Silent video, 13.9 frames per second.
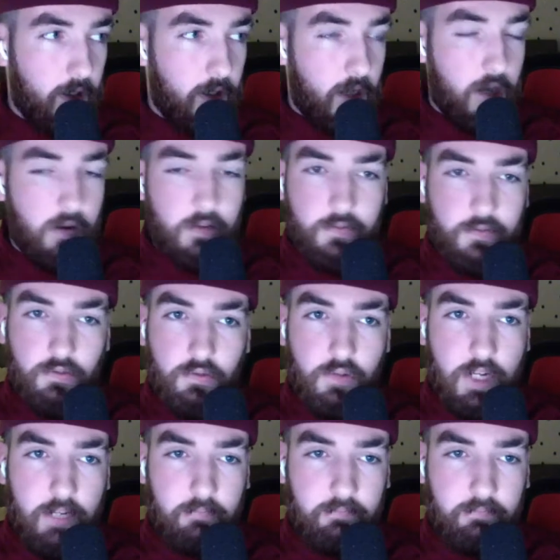And after all
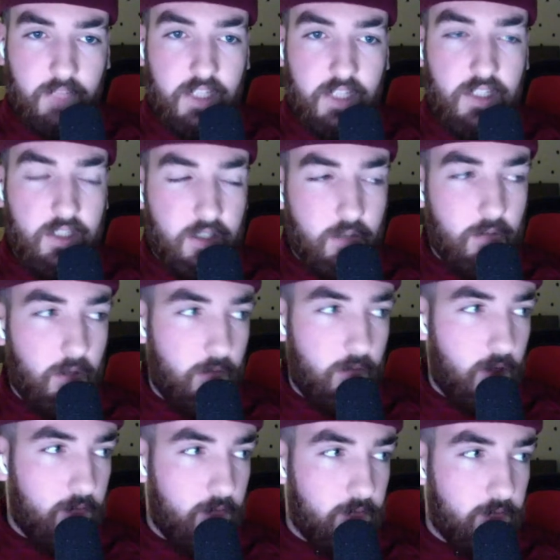that, it's still
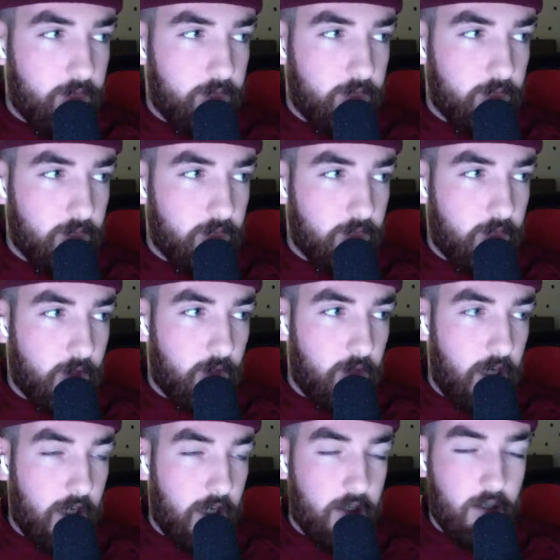0-0.
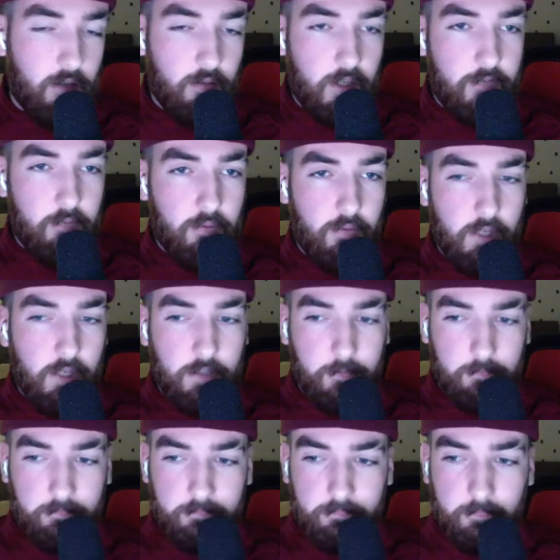Milan 0, Liverpool 0.
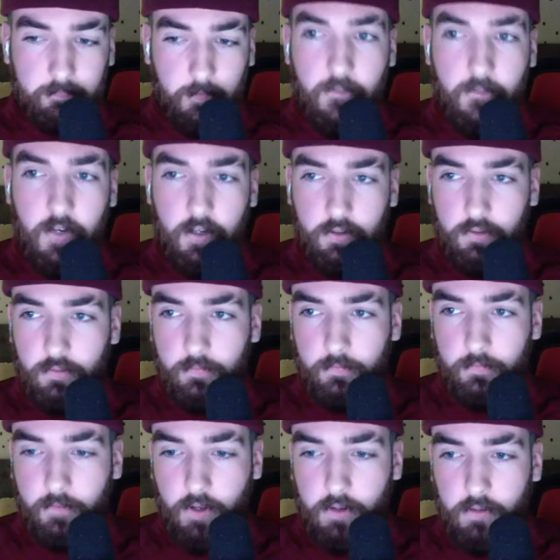Final
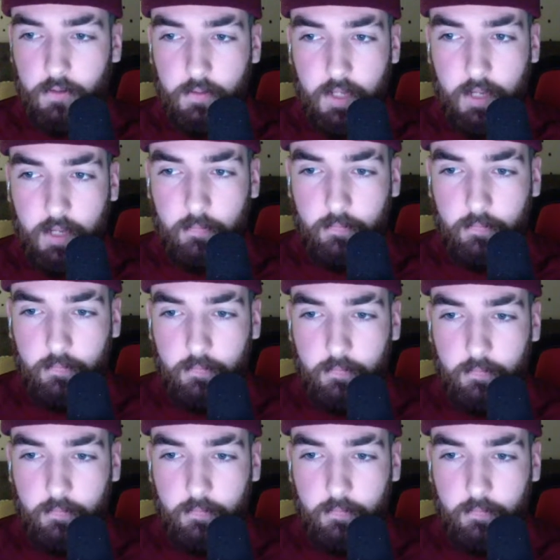group game of the
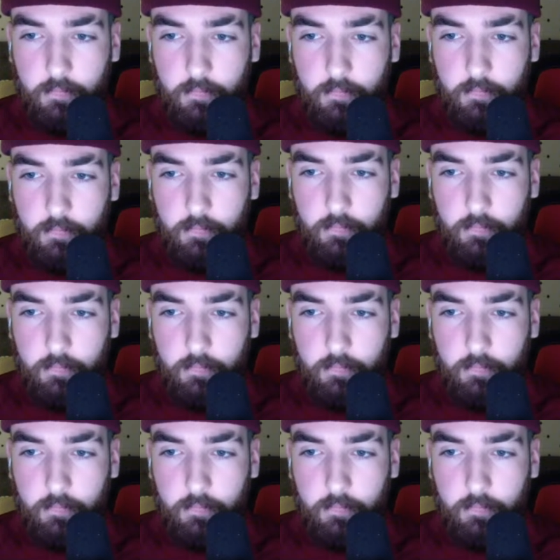Champions League.